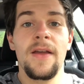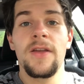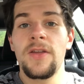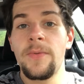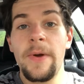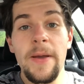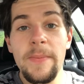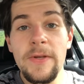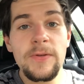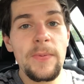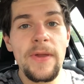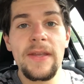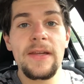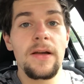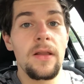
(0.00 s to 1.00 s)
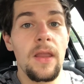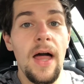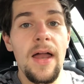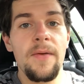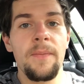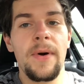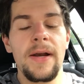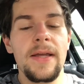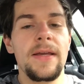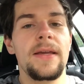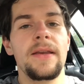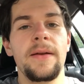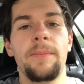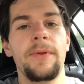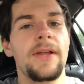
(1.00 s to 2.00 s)
you might be spending a lot of money
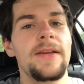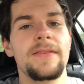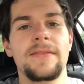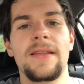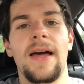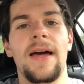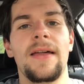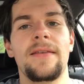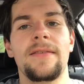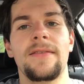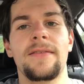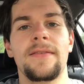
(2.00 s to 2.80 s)
in a place that